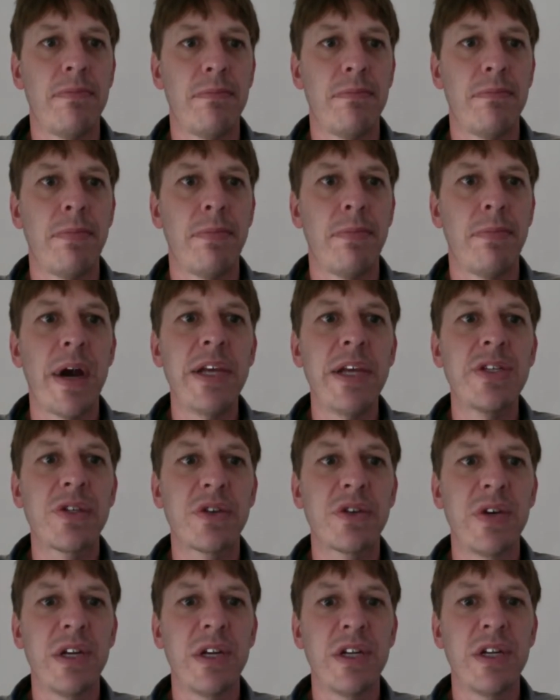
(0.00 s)
my
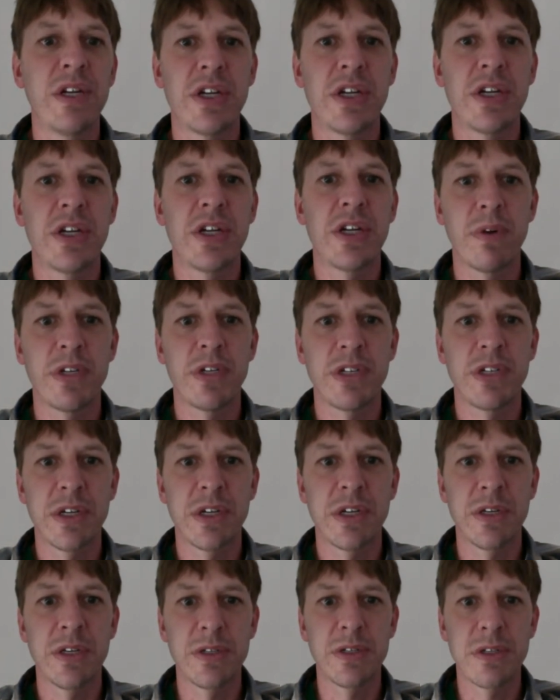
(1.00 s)
screen share, which
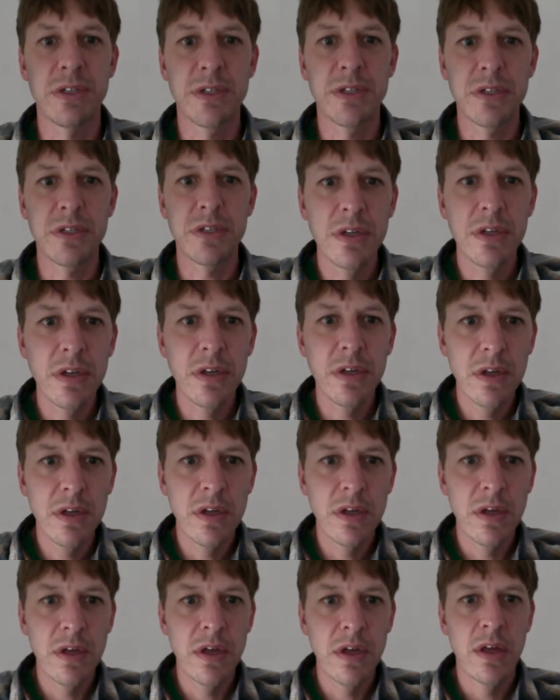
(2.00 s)
is
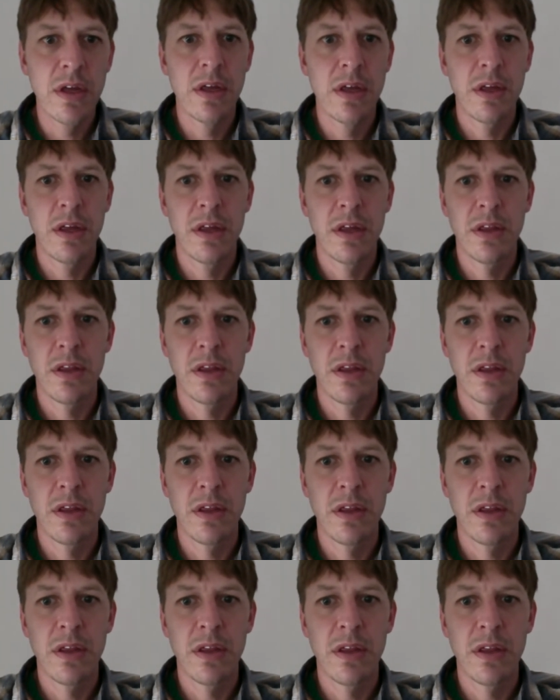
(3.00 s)

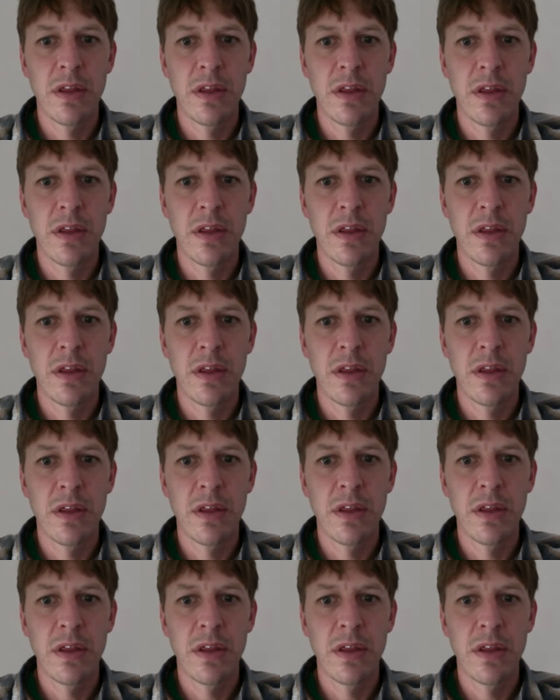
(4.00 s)
this guy. All right,